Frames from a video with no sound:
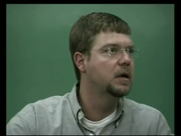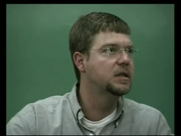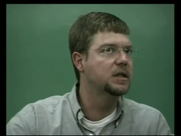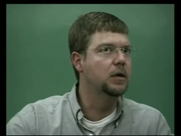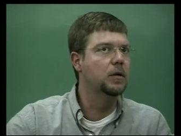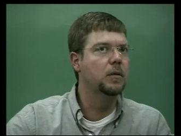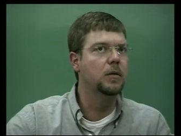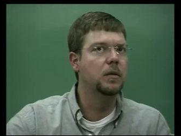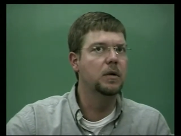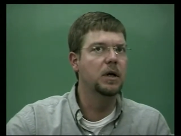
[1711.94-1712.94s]
So,
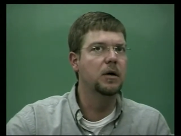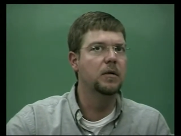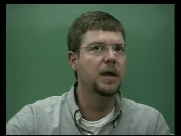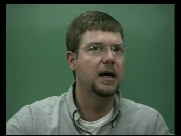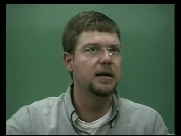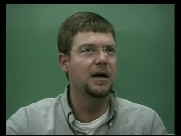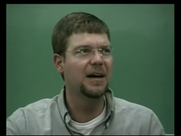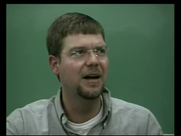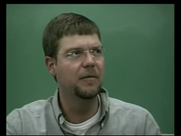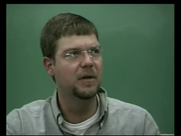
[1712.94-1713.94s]
you know, that, that
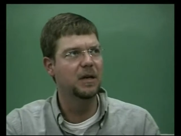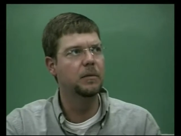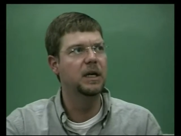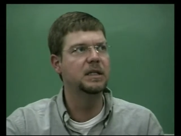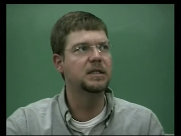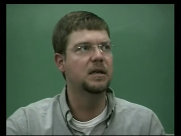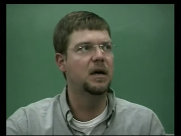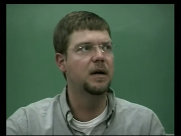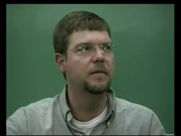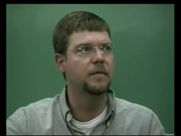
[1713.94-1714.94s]
kind of eliminates a
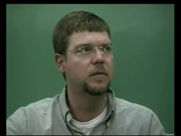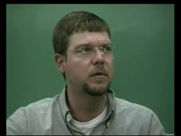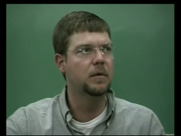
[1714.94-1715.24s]
lot for,